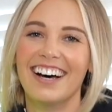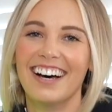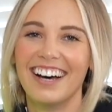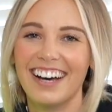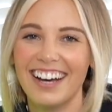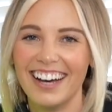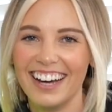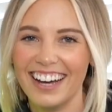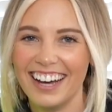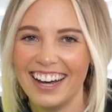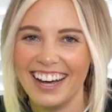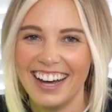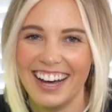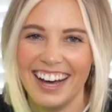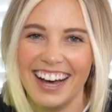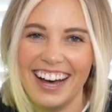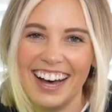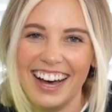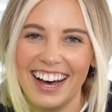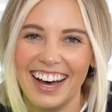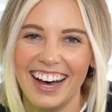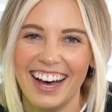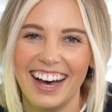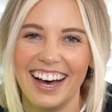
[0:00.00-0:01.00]

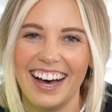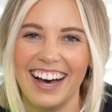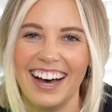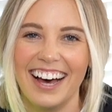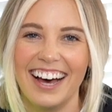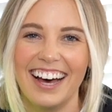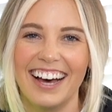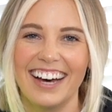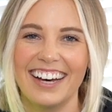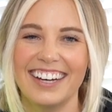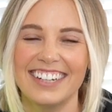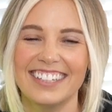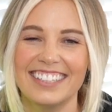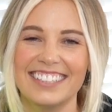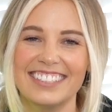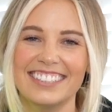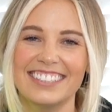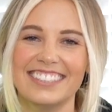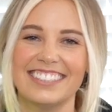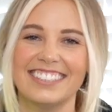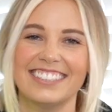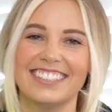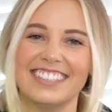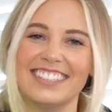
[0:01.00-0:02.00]

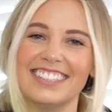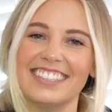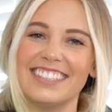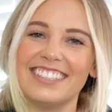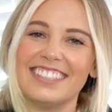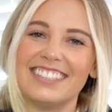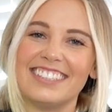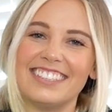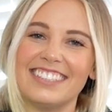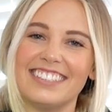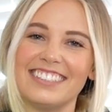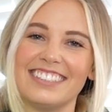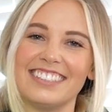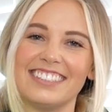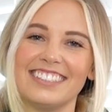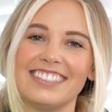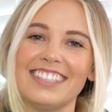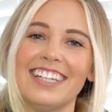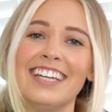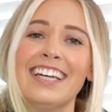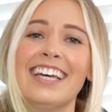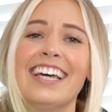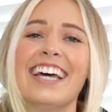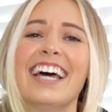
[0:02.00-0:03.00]

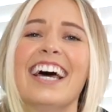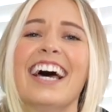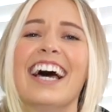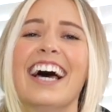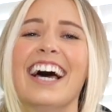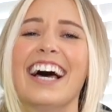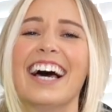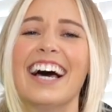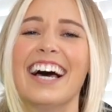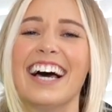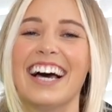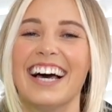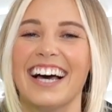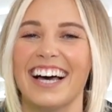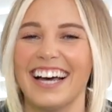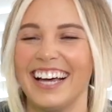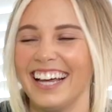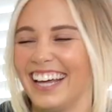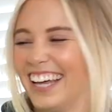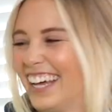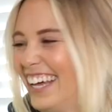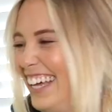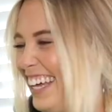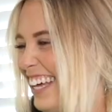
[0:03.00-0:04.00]

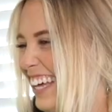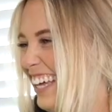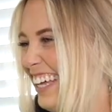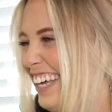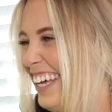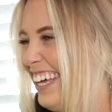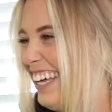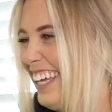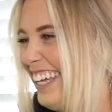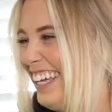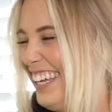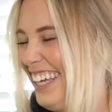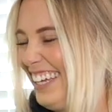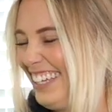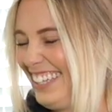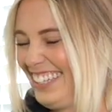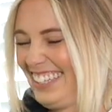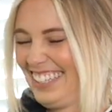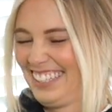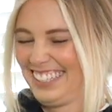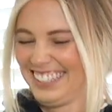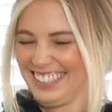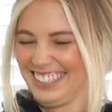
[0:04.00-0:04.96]
[no speech]